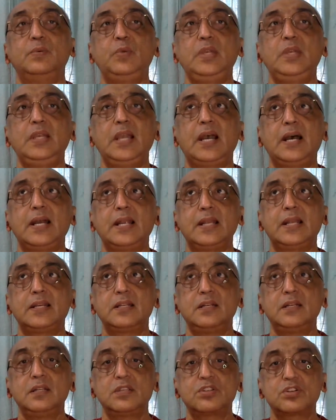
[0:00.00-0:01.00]
we are
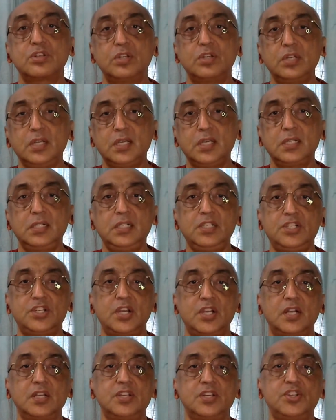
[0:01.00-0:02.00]
at an historical
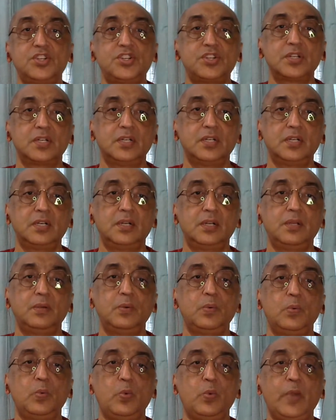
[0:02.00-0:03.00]
juncture
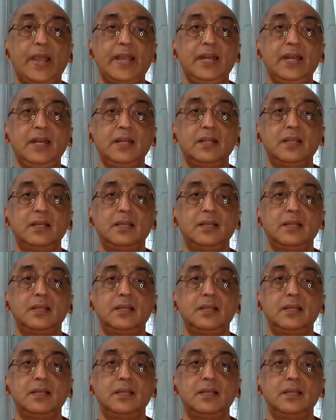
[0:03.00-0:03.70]
when